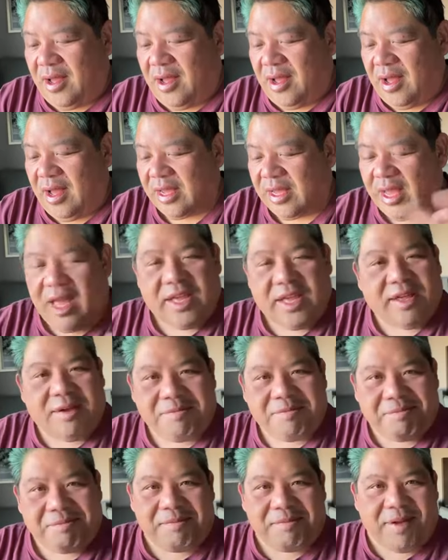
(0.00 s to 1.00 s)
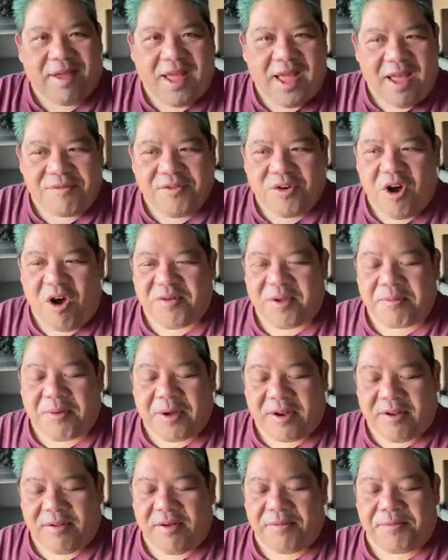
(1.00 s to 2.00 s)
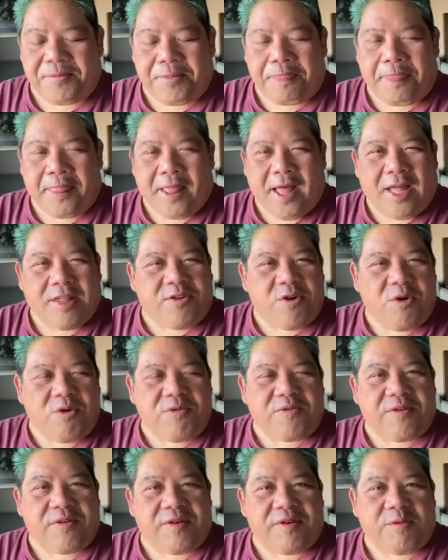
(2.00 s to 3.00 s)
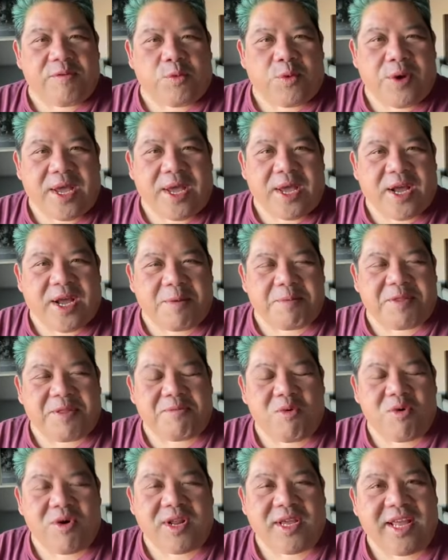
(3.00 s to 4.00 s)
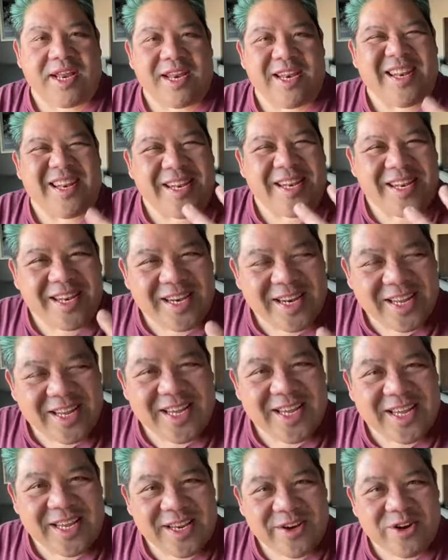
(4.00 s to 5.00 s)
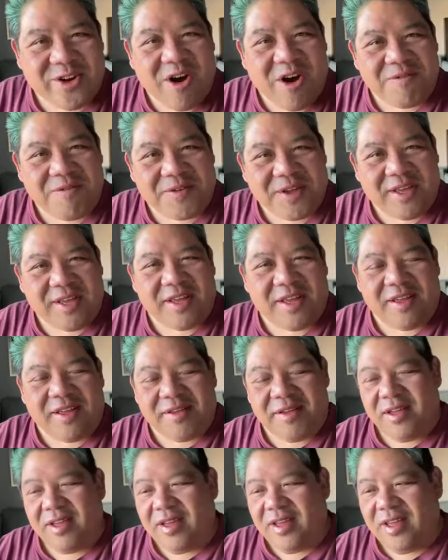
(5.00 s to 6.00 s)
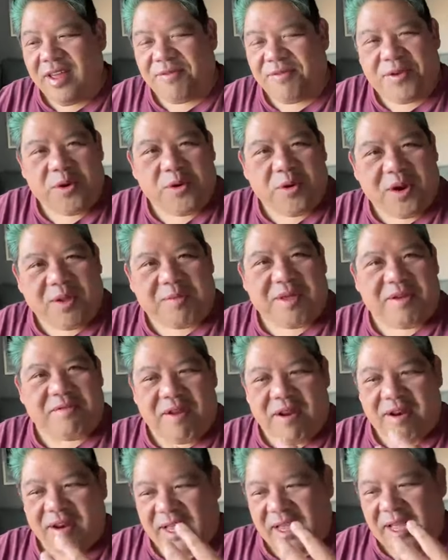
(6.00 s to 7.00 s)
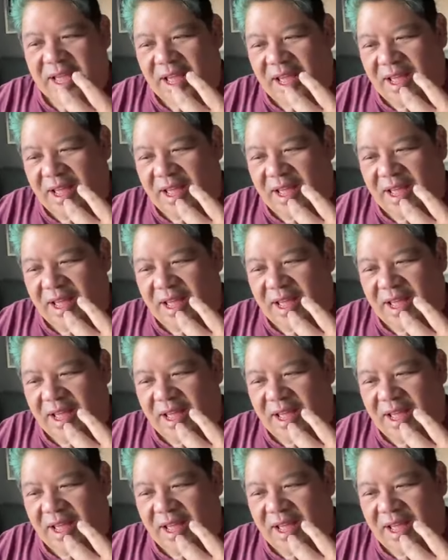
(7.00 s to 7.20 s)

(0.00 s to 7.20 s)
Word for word: I can have coffee, but I don't wake up in the morning and need coffee, if you know what I mean, right? Like,